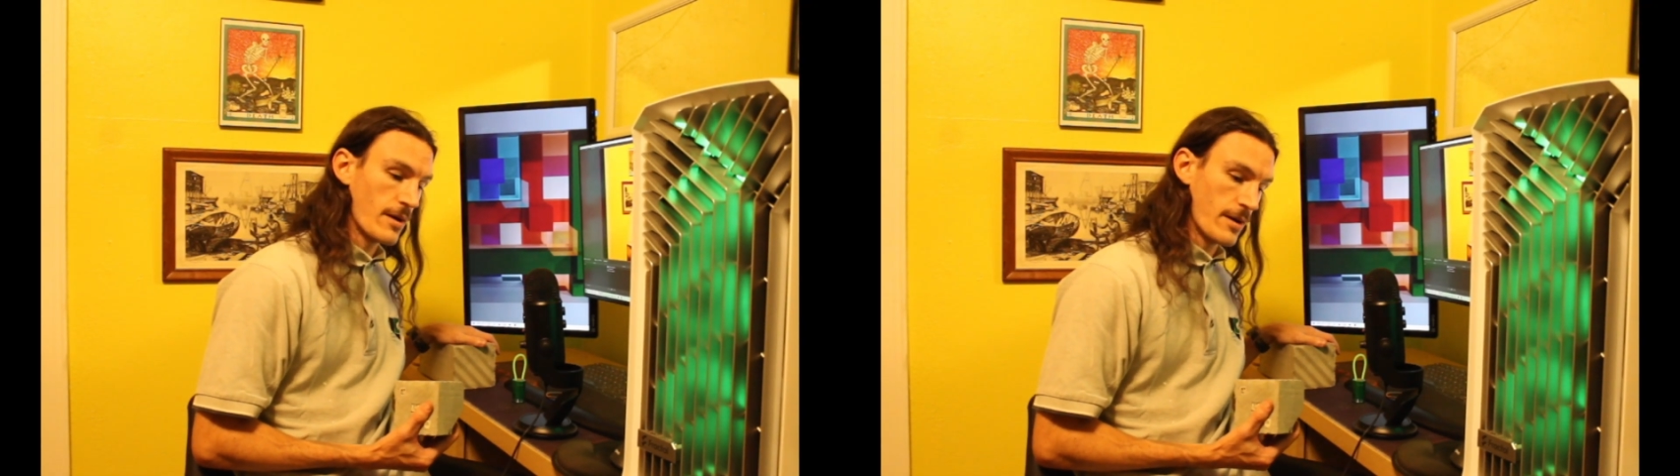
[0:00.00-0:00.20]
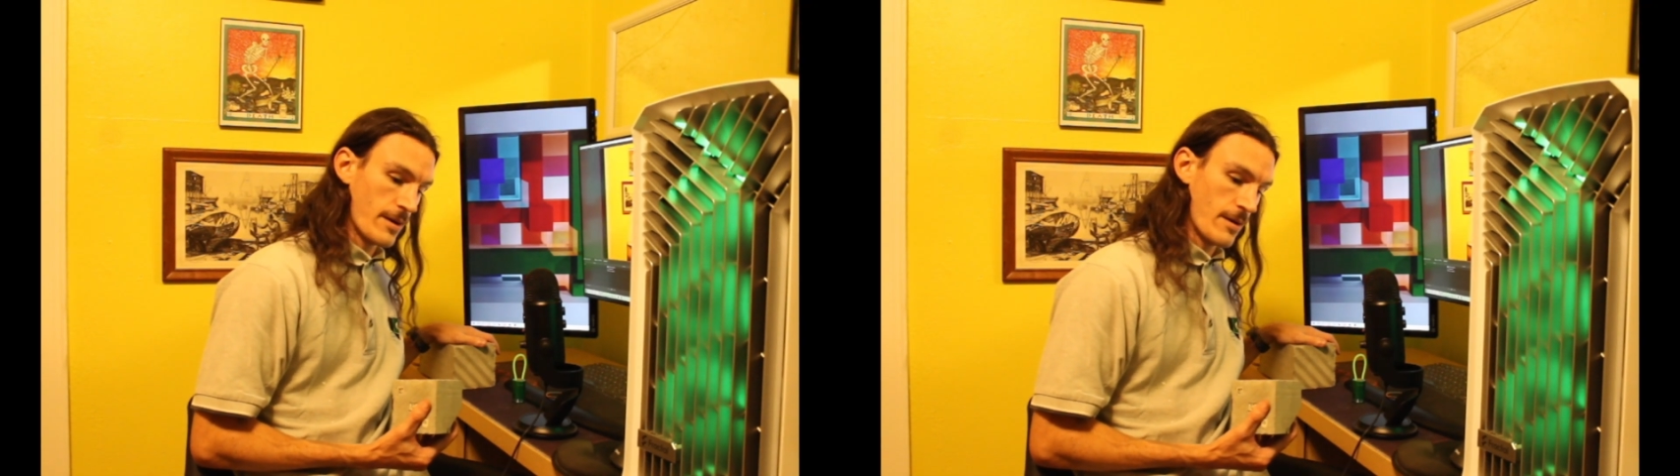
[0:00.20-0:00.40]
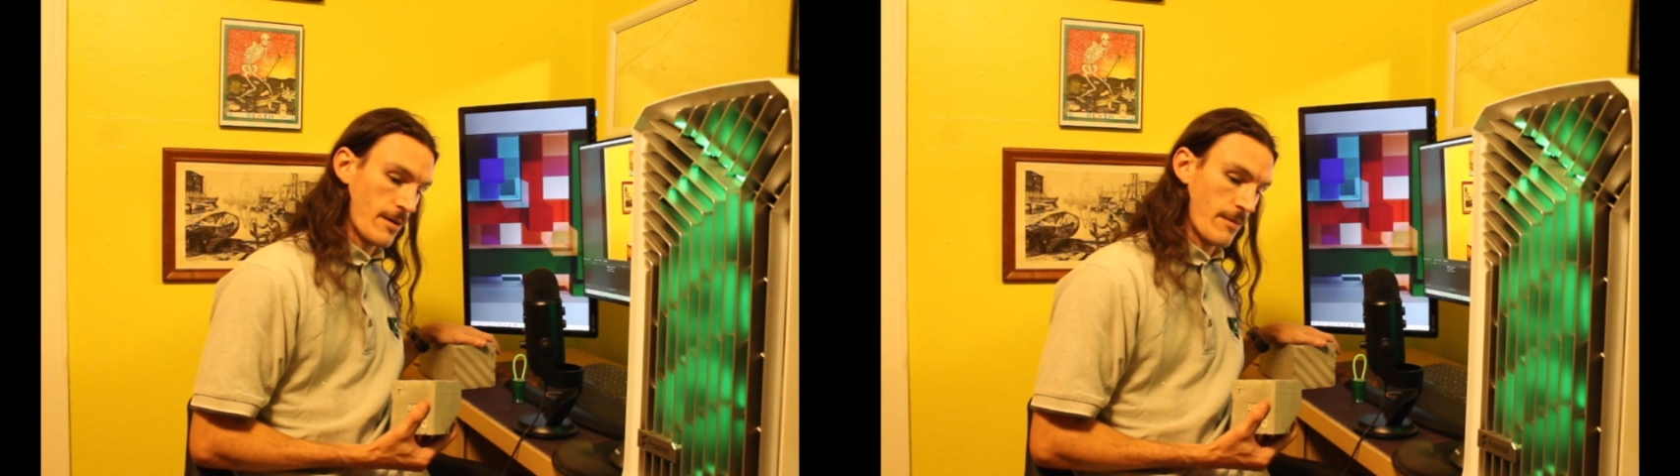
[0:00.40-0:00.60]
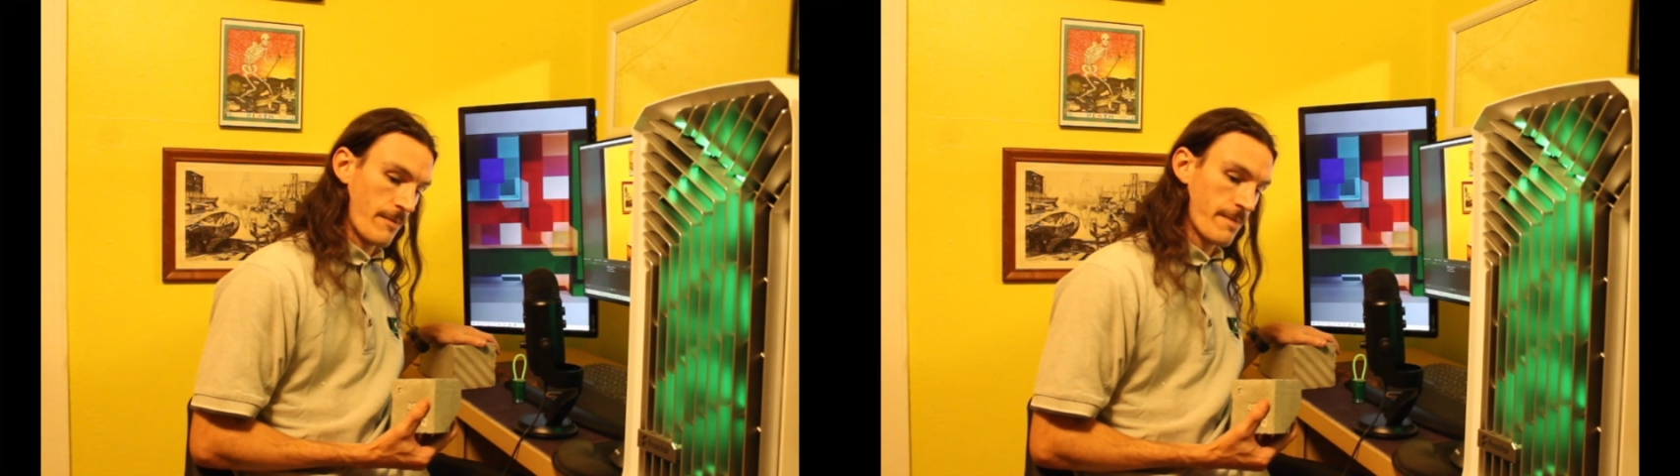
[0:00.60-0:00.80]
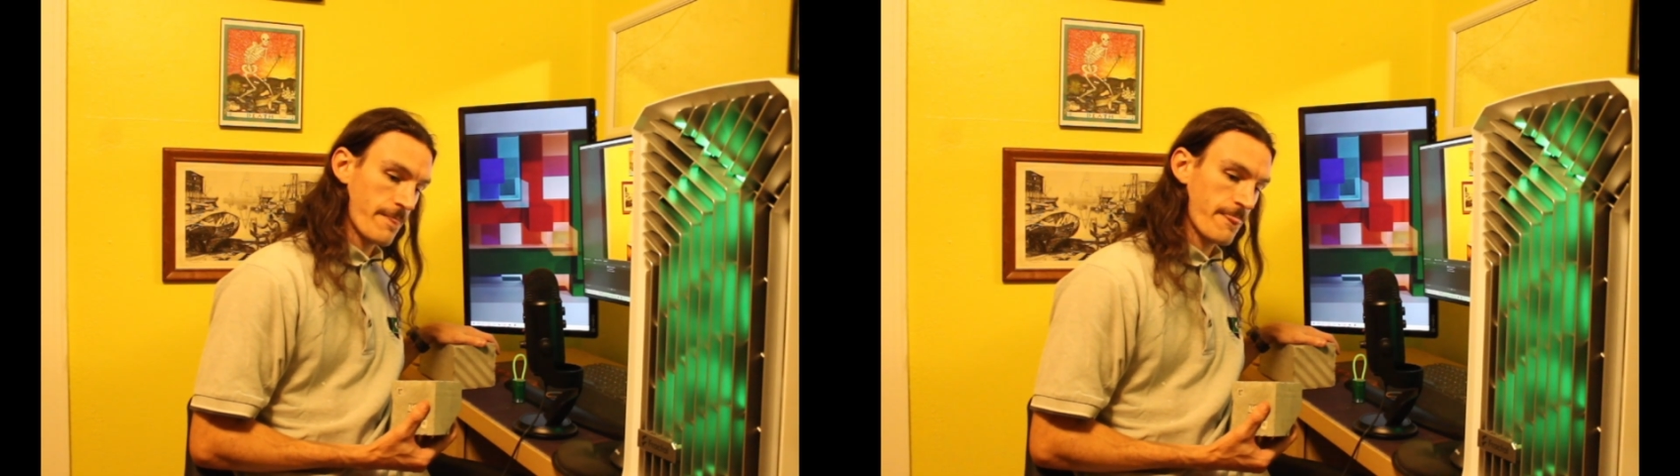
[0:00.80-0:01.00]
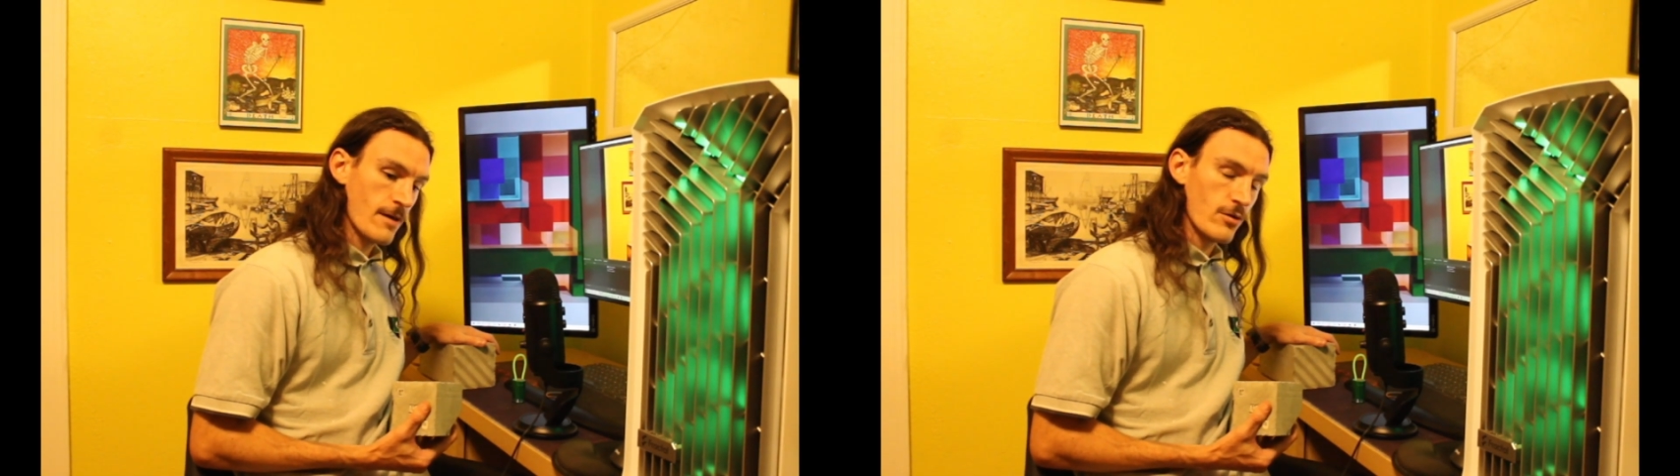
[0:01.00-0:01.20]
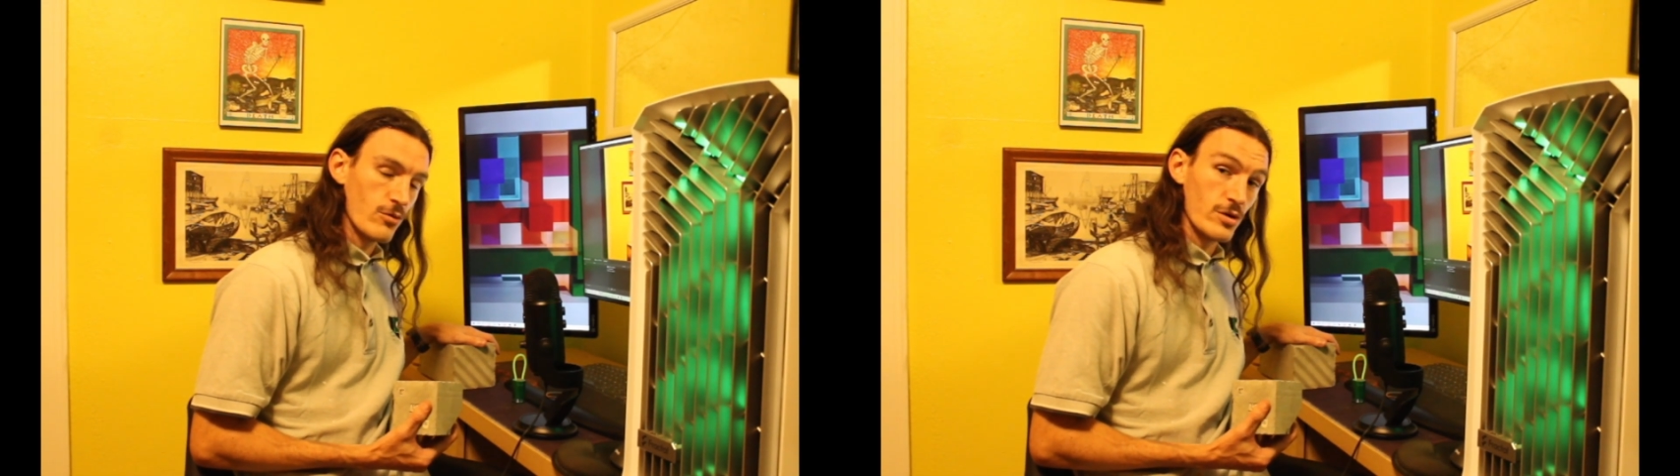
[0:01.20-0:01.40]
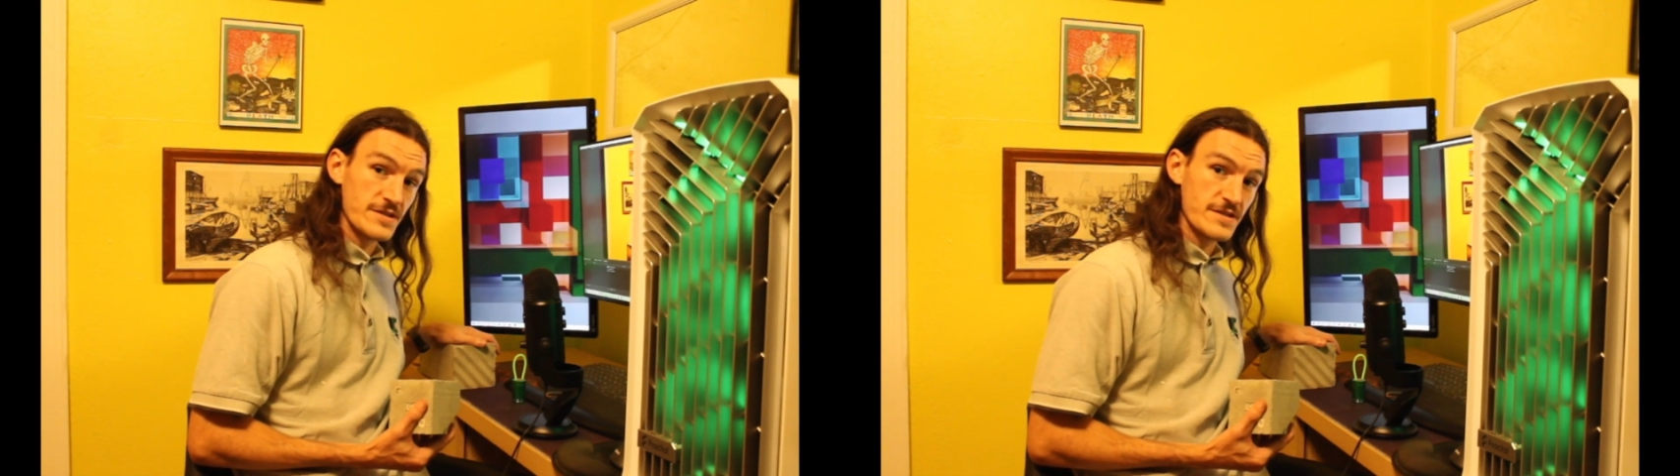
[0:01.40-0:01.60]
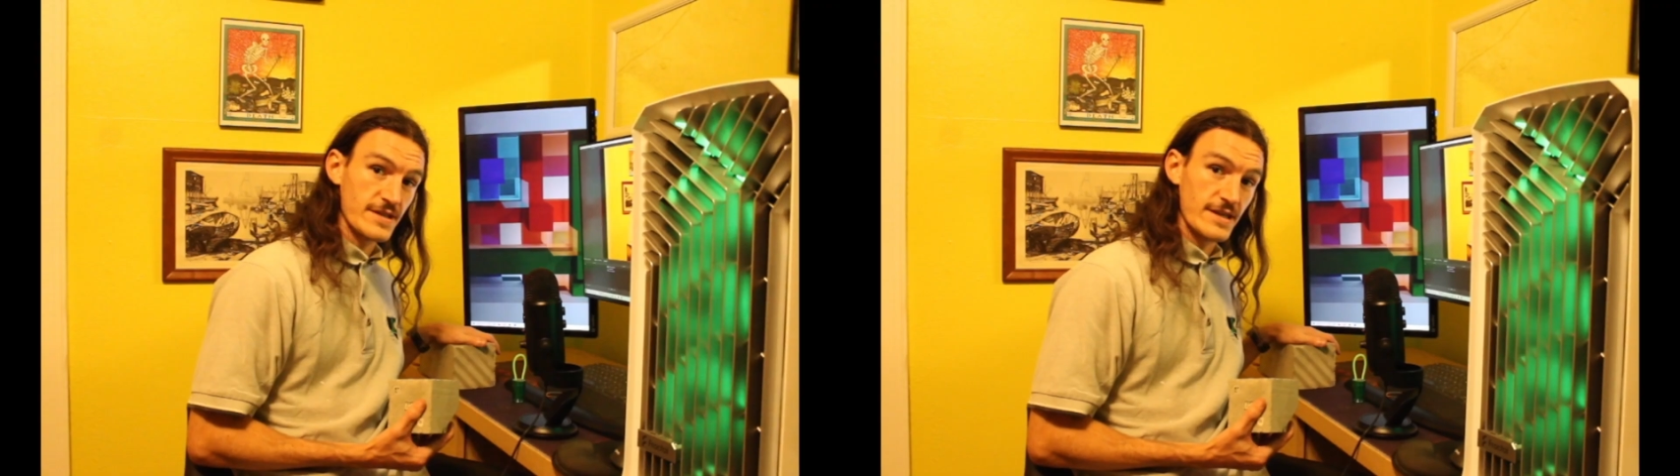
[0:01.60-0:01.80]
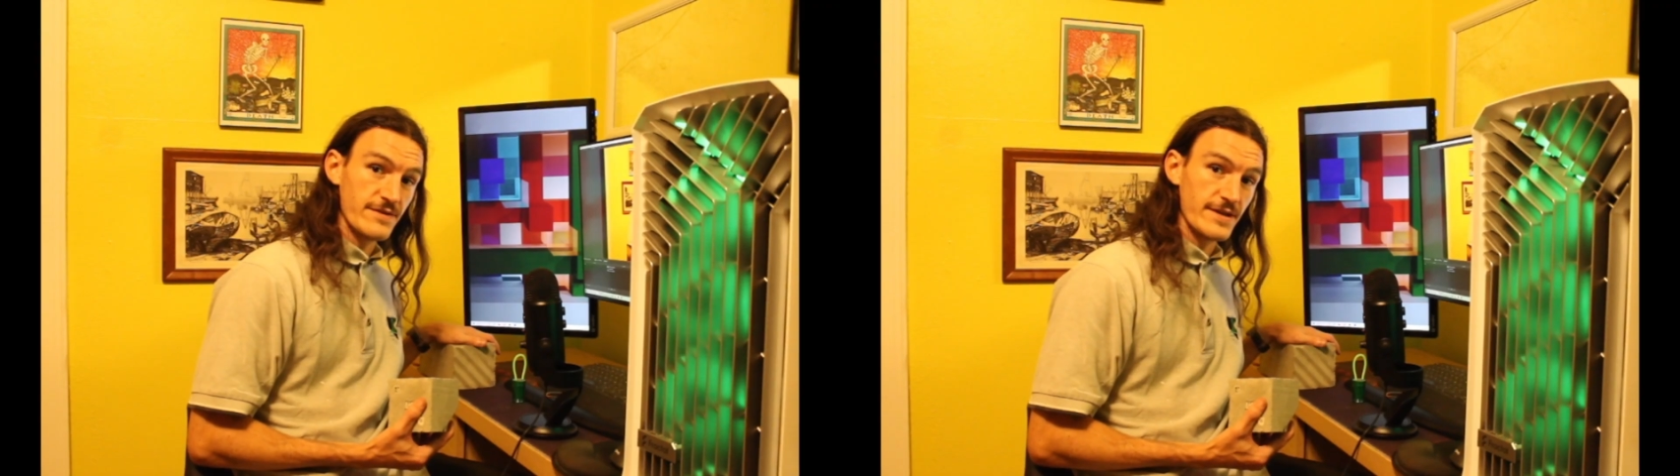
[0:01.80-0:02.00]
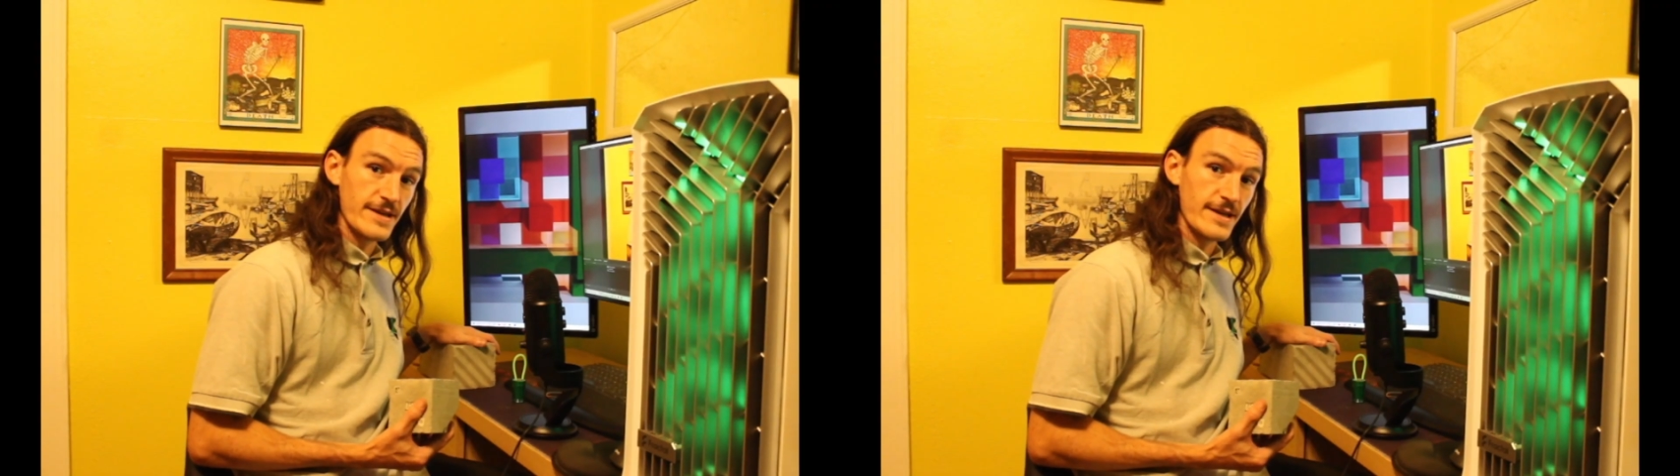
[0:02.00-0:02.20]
was to give it